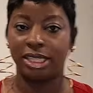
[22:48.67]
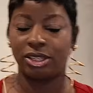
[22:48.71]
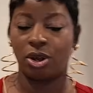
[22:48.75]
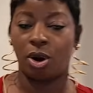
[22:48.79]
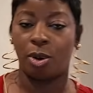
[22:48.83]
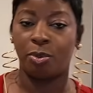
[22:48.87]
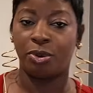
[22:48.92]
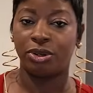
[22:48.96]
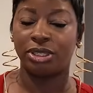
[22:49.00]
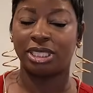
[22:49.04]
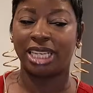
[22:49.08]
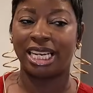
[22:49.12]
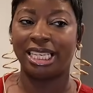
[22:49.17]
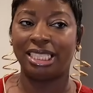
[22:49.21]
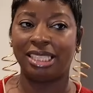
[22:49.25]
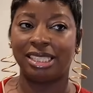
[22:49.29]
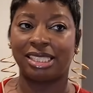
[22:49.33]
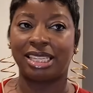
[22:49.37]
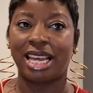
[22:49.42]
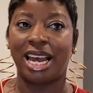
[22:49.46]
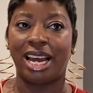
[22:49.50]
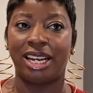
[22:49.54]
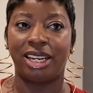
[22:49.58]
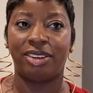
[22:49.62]
is almost like this
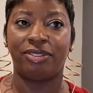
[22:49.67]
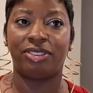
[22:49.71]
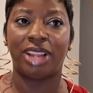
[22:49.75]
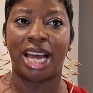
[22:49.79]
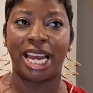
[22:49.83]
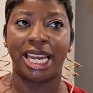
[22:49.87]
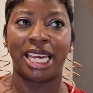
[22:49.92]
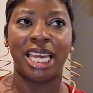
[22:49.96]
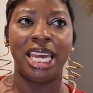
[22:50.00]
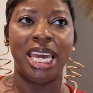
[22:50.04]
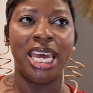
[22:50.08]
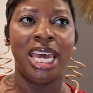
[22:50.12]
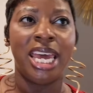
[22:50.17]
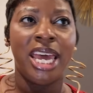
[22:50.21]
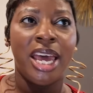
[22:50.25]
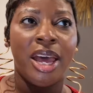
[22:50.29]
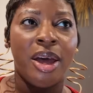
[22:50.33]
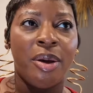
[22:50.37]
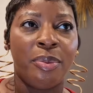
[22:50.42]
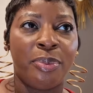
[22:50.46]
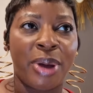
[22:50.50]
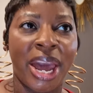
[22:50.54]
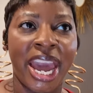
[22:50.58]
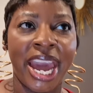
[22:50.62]
kind of like
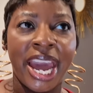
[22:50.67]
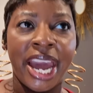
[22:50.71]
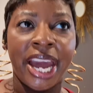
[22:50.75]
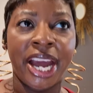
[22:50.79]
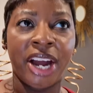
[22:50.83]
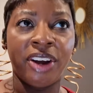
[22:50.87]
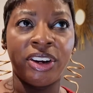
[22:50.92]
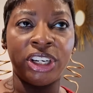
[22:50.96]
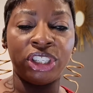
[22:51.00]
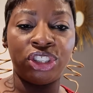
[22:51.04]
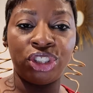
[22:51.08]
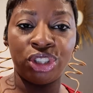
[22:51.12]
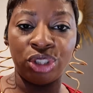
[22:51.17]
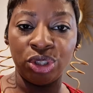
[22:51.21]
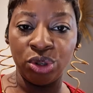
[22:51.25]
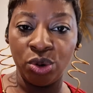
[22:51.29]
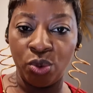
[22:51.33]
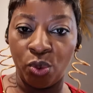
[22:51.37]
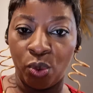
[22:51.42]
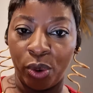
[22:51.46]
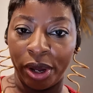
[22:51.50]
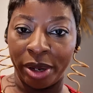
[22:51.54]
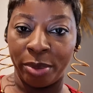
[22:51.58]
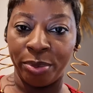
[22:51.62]

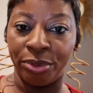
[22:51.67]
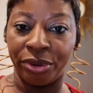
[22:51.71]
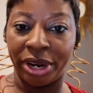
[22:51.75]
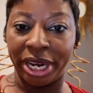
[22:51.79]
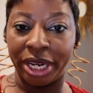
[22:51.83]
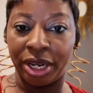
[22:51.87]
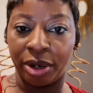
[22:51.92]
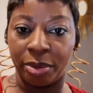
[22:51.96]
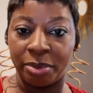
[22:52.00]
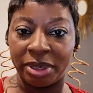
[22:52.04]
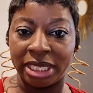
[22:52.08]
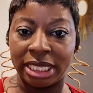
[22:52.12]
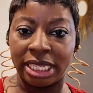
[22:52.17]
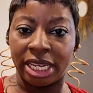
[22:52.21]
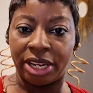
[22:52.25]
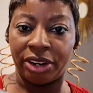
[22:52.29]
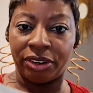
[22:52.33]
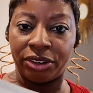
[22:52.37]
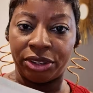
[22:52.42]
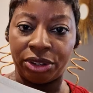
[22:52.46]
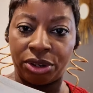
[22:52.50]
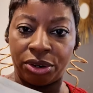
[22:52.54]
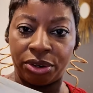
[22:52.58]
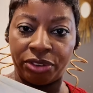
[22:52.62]
parachute windbreaker
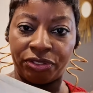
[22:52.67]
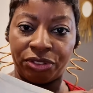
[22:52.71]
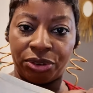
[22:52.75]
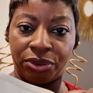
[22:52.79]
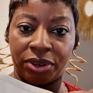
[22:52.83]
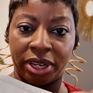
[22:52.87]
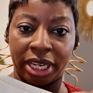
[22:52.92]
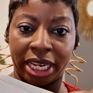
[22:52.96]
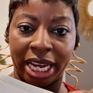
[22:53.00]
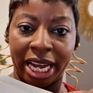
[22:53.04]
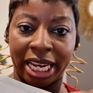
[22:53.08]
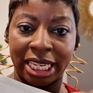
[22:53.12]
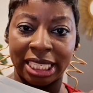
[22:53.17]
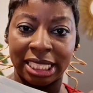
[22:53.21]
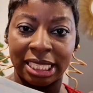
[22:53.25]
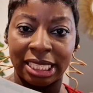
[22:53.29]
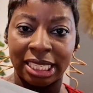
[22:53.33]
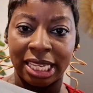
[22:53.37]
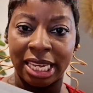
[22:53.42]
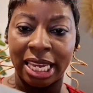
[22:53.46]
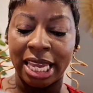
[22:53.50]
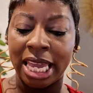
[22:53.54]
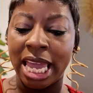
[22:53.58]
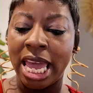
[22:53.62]
material, if you can kind of
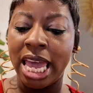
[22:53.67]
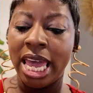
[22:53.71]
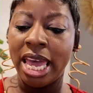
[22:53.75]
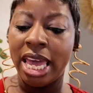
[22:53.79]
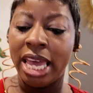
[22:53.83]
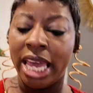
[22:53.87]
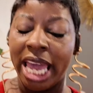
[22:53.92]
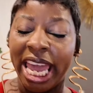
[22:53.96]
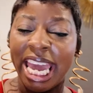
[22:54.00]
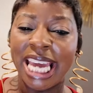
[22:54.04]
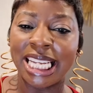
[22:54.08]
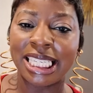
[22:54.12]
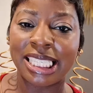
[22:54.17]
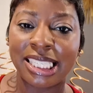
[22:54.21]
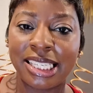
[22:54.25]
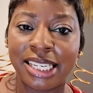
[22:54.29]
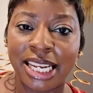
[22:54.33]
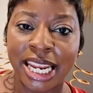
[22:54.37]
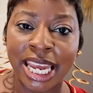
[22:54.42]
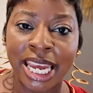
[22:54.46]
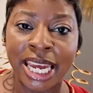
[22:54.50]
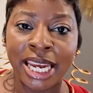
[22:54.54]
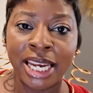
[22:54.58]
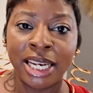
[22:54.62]
see. It's
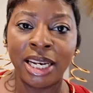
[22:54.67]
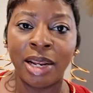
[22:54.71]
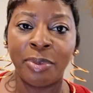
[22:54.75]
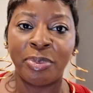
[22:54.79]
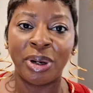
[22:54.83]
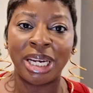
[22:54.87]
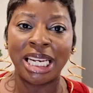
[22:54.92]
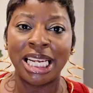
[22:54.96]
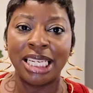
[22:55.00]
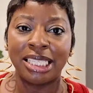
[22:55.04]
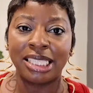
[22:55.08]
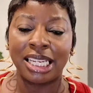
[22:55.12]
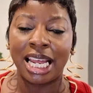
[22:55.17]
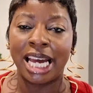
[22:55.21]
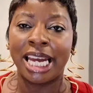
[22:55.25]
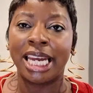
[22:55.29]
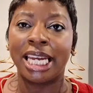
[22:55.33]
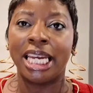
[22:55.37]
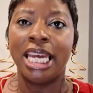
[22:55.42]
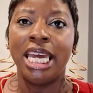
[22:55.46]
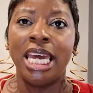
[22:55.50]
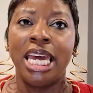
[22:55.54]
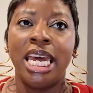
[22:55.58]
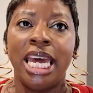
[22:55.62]
thin, but it's
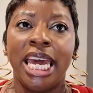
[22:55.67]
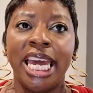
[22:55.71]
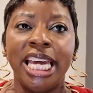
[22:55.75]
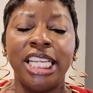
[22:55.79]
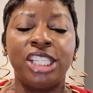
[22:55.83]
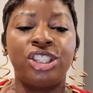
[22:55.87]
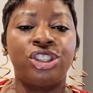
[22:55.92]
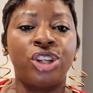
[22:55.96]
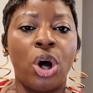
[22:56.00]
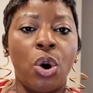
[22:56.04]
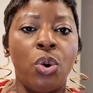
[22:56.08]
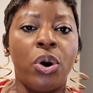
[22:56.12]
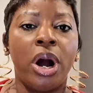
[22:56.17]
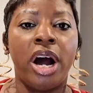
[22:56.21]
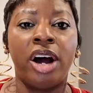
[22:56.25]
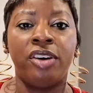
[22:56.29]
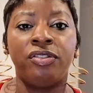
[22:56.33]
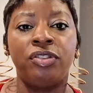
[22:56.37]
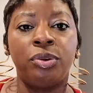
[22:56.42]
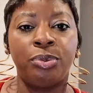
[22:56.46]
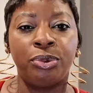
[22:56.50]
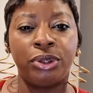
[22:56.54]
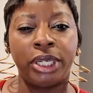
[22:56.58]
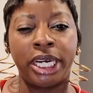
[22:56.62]
like, it's so
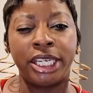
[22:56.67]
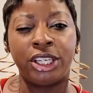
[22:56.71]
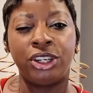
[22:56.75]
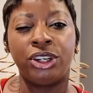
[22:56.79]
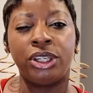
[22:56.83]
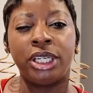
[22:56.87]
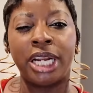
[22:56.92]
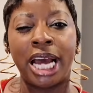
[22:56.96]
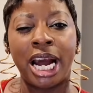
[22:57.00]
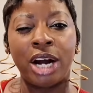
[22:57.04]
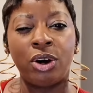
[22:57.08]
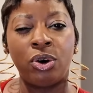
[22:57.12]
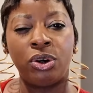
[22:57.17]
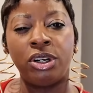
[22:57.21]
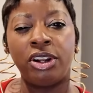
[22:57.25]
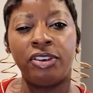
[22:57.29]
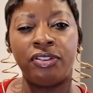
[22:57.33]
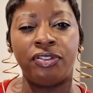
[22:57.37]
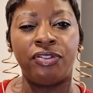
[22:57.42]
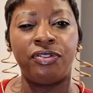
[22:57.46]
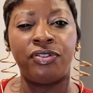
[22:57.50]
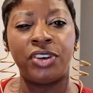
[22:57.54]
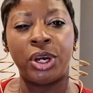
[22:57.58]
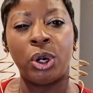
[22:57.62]
comfortable. Like, you're not going to
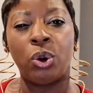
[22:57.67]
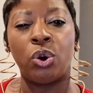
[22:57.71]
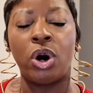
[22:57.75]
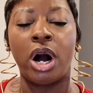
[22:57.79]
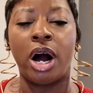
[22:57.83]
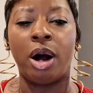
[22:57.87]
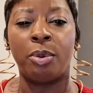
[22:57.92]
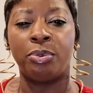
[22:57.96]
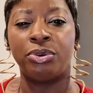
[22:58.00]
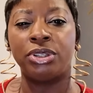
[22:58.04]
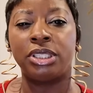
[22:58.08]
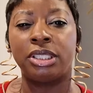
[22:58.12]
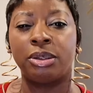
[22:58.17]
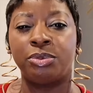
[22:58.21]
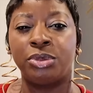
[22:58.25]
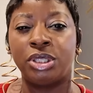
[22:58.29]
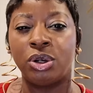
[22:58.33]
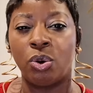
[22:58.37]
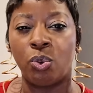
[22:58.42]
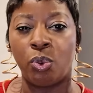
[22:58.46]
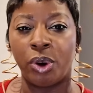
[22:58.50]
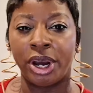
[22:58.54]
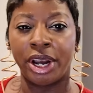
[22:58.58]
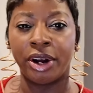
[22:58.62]
feel cumbersome
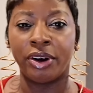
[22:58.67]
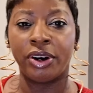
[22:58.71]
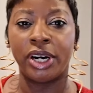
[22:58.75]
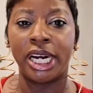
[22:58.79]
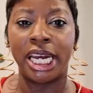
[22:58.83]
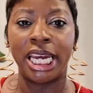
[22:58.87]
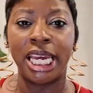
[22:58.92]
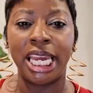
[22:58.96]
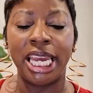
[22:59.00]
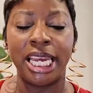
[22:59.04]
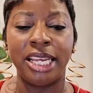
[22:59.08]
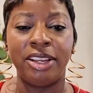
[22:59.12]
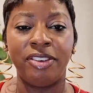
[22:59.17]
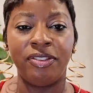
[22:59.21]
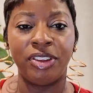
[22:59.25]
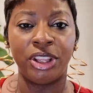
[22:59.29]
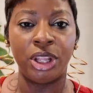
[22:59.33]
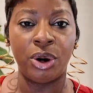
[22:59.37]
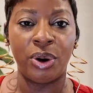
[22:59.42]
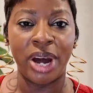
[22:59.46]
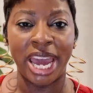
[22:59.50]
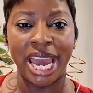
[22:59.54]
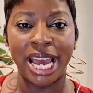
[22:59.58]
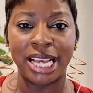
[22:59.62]
to wear it. Even
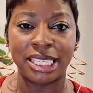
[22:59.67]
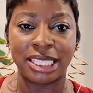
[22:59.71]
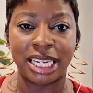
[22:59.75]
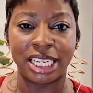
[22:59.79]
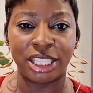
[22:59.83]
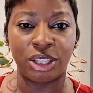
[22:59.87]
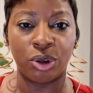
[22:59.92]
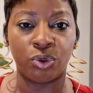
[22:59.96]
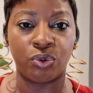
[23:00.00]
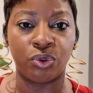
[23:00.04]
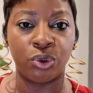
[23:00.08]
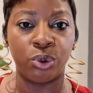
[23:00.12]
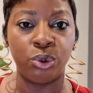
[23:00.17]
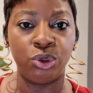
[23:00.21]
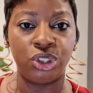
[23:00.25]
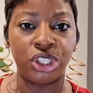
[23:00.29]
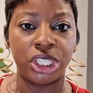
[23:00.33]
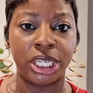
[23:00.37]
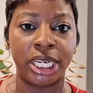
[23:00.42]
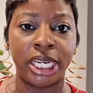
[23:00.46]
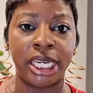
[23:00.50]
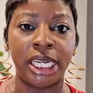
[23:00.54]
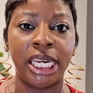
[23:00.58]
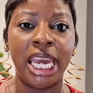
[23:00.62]
though it has like the
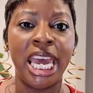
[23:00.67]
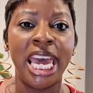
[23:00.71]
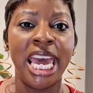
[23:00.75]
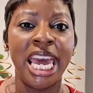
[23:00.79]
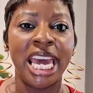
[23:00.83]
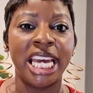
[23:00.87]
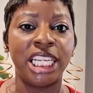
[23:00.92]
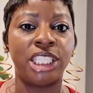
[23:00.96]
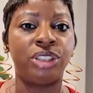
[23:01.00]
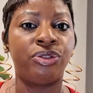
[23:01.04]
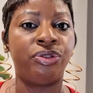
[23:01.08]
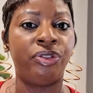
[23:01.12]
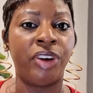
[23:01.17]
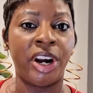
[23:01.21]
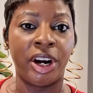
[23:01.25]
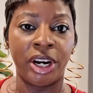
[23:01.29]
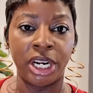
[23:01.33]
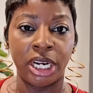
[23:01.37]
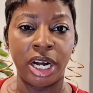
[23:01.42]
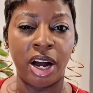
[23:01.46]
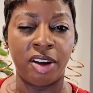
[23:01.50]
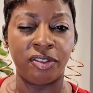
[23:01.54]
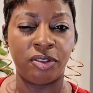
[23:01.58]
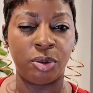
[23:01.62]
ruching, it's
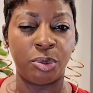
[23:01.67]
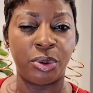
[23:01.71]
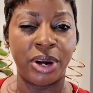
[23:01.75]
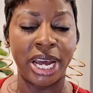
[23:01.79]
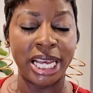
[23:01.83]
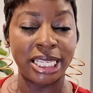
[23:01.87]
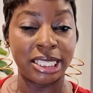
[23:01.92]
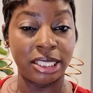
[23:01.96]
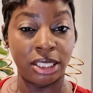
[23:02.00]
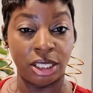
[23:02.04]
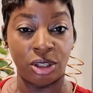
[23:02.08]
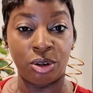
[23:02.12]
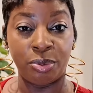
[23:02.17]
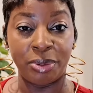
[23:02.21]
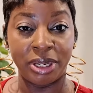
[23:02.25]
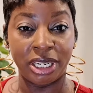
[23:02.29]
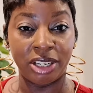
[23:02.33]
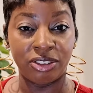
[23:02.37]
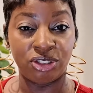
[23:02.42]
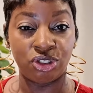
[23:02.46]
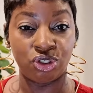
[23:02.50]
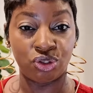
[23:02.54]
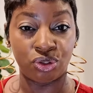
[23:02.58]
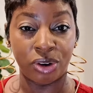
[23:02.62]
very comfortable. It has a little bit
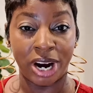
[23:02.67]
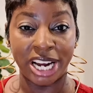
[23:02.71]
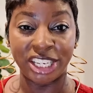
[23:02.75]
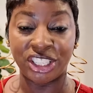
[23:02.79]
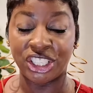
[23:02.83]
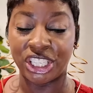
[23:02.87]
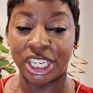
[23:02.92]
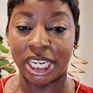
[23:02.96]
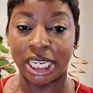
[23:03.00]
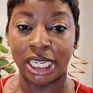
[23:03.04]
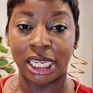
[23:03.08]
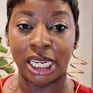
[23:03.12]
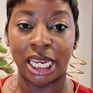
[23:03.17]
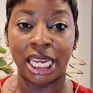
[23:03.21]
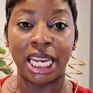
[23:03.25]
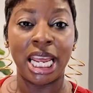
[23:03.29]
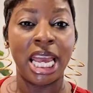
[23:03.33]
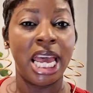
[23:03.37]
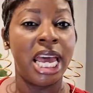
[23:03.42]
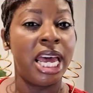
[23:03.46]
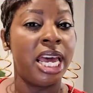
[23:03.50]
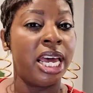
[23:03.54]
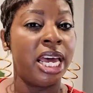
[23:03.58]
of stretch in it.